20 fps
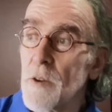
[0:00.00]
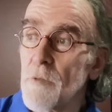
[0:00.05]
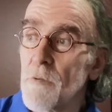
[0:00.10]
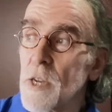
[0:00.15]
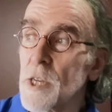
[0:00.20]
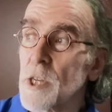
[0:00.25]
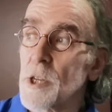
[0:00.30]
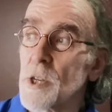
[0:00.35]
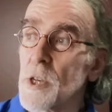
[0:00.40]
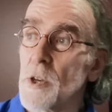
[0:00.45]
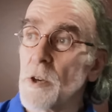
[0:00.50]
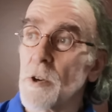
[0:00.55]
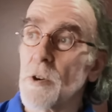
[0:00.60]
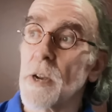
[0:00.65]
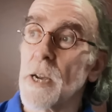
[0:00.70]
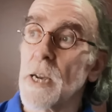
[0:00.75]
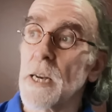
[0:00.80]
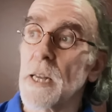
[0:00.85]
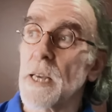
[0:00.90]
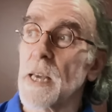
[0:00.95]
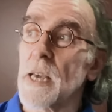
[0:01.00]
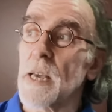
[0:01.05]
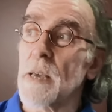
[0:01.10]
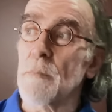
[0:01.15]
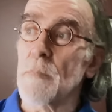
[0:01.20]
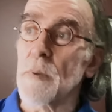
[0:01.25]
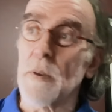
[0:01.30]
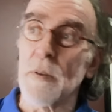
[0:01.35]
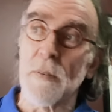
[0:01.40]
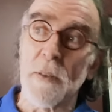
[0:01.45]
know Russia Ukraine
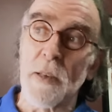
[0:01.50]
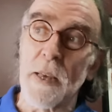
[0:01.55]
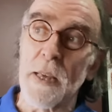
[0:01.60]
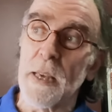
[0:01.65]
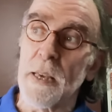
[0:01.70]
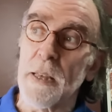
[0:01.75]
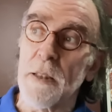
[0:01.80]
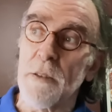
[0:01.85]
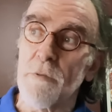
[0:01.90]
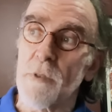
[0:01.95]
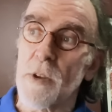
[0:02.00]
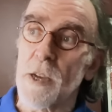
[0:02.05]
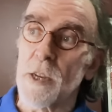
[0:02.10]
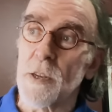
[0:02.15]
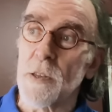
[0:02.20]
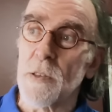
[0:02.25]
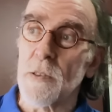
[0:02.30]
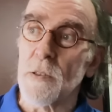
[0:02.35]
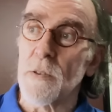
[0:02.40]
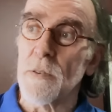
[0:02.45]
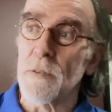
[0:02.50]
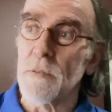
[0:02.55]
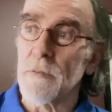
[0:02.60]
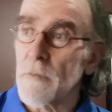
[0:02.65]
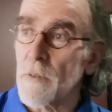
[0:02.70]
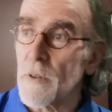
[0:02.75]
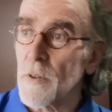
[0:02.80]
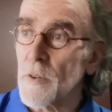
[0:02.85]
again because I hear that Russia's on